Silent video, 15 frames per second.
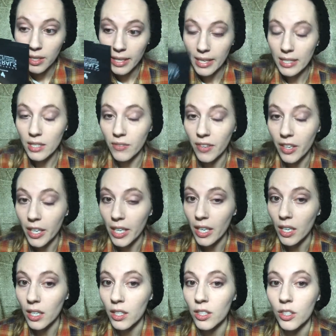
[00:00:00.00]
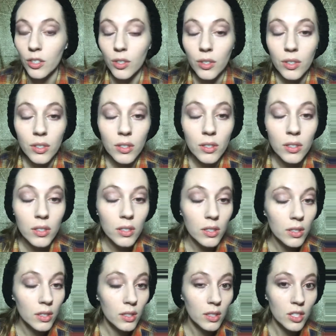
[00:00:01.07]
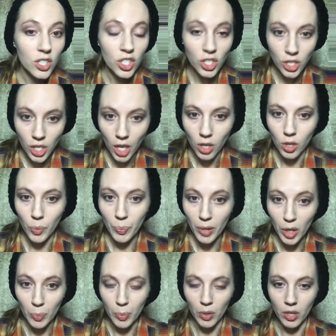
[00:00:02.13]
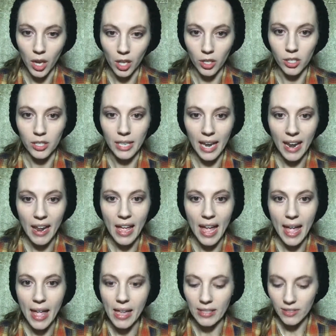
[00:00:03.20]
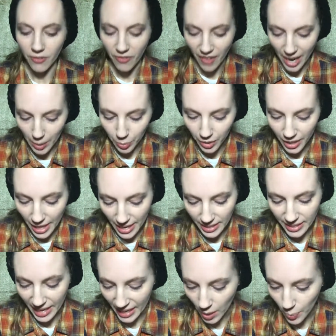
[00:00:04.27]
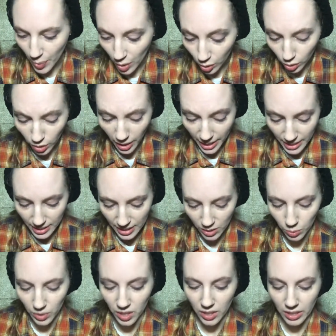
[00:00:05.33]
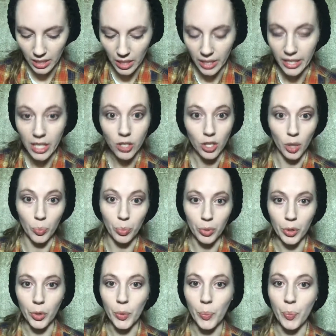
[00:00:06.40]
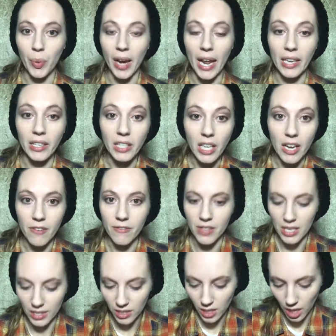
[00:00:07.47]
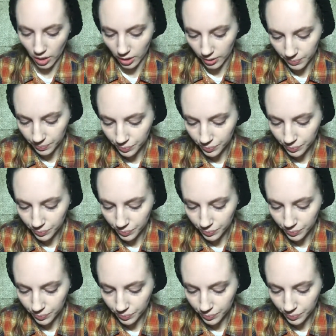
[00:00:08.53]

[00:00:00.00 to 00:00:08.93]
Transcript: it's a very subtle purple color. It's not as vibrant as like Polarized is, which is an electric blue, but I love this color.